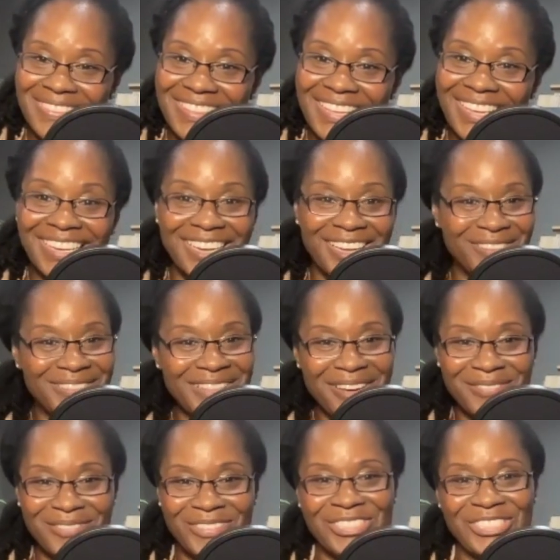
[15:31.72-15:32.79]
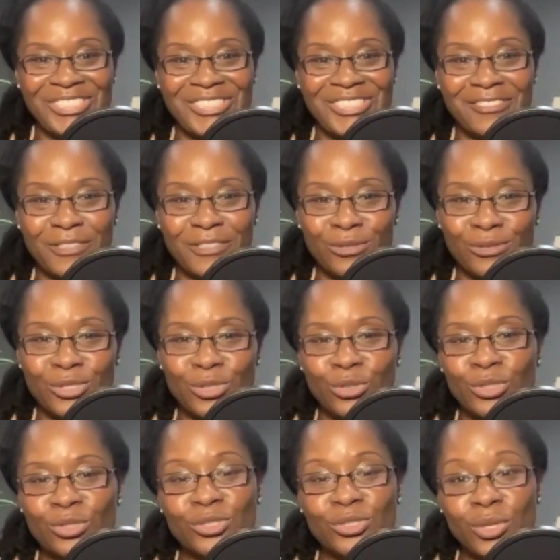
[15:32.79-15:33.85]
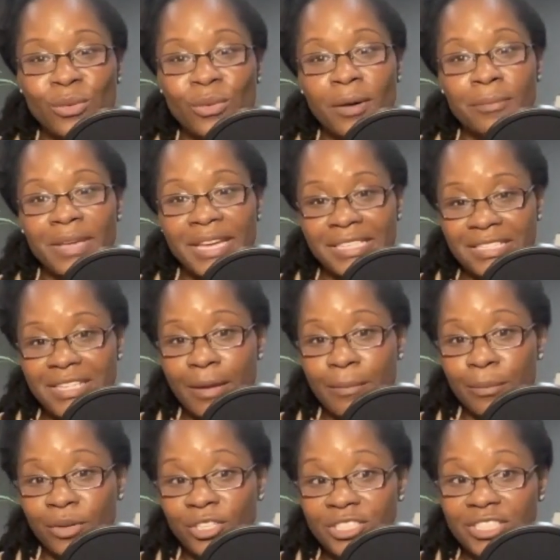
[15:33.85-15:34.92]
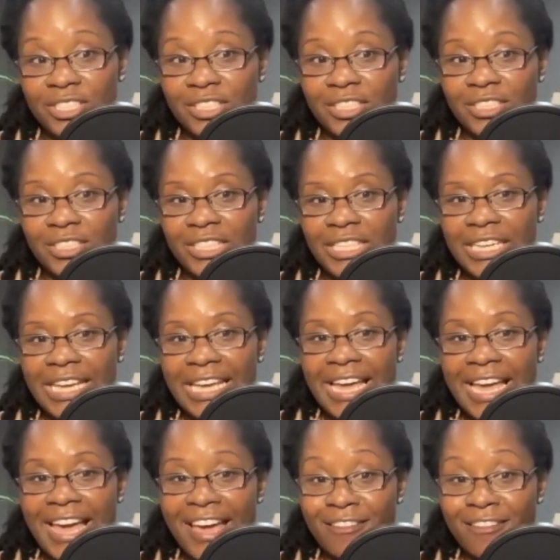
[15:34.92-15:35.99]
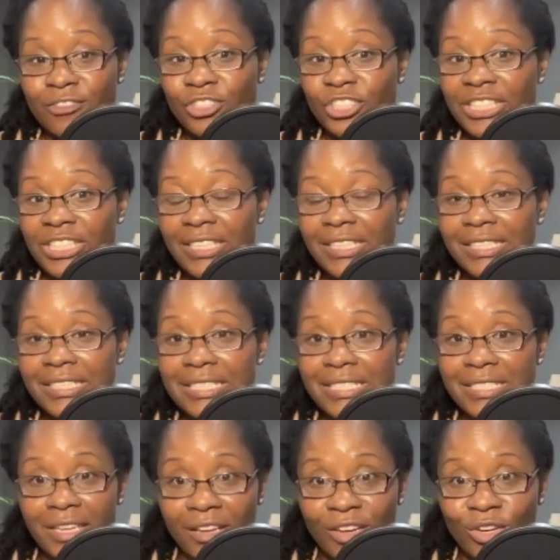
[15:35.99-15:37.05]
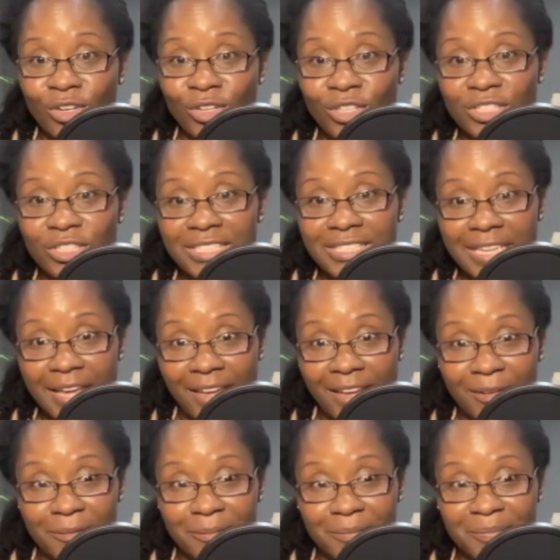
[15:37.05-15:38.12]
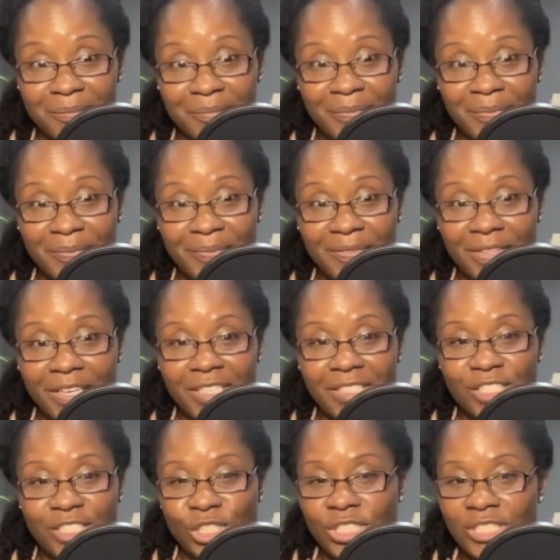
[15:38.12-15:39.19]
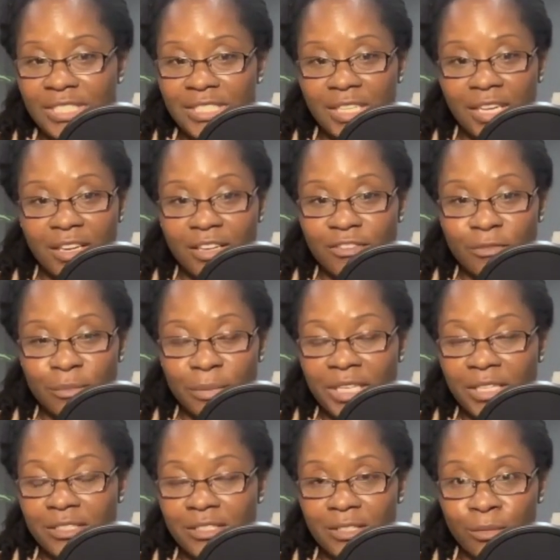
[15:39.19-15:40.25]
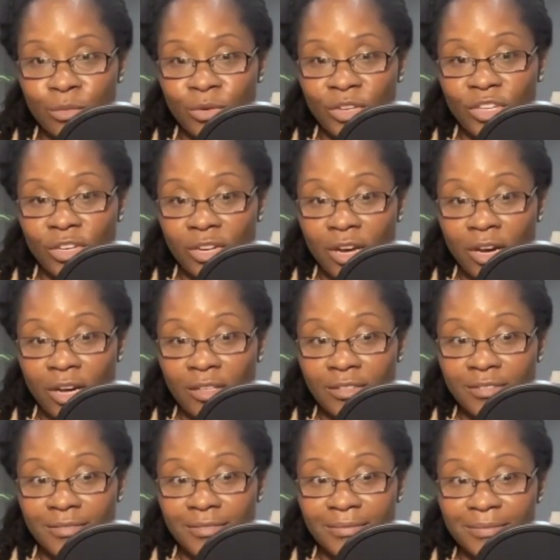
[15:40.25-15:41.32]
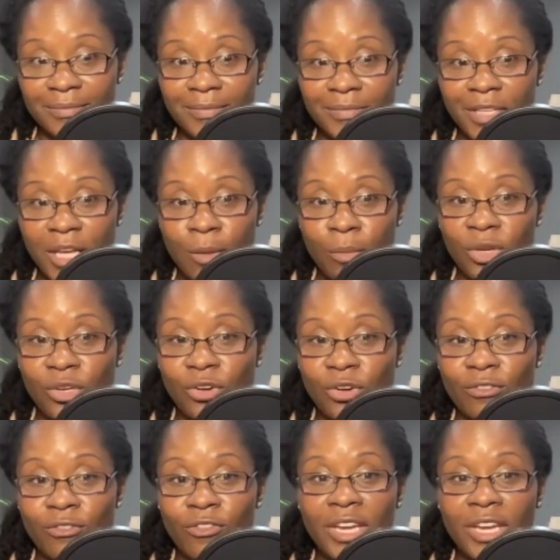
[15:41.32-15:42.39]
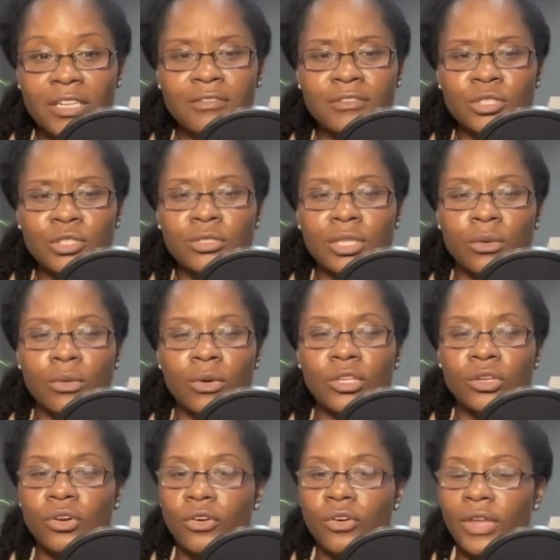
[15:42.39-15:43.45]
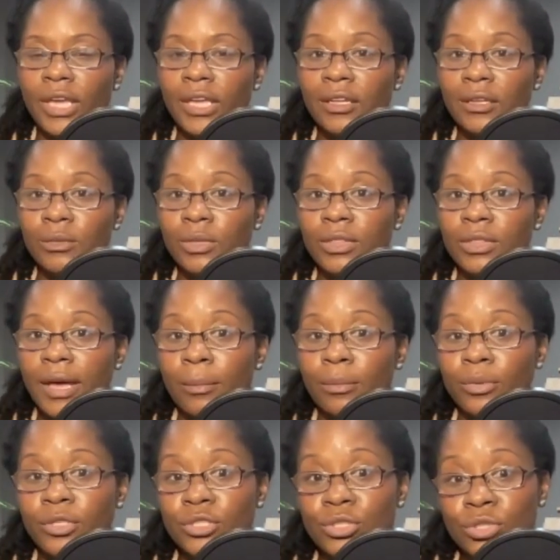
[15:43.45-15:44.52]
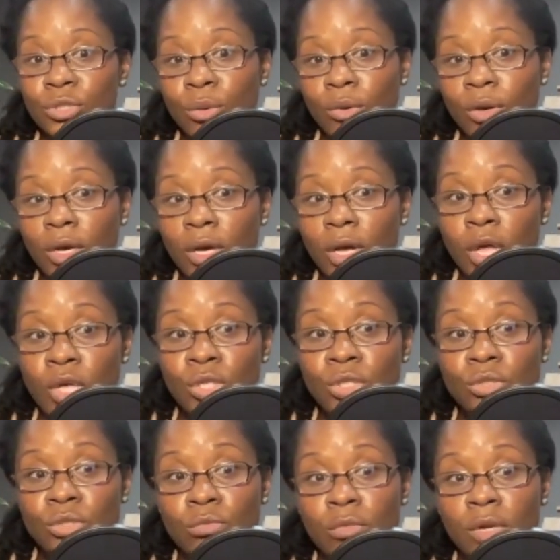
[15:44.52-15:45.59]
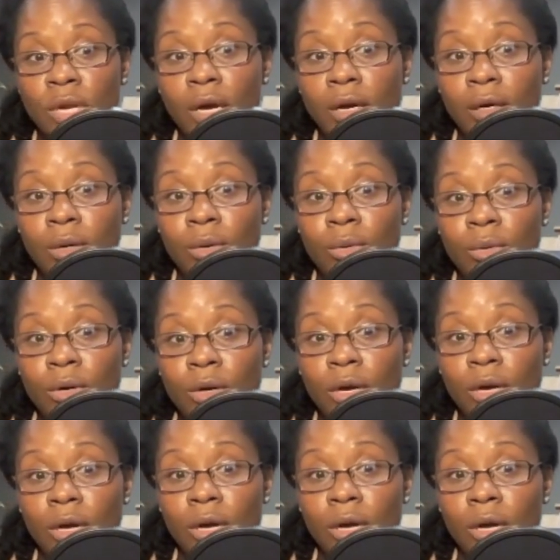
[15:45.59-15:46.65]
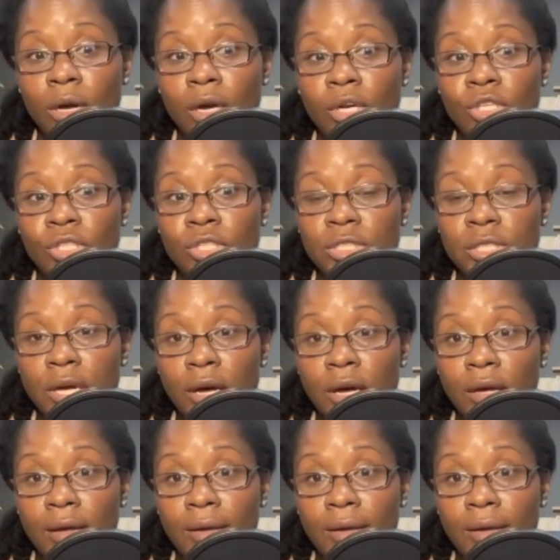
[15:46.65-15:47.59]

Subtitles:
They love that version of you. So you show up as that person every single day until you're sick of being someone you're not. But you're afraid of losing what you created with that persona. So now you're stuck.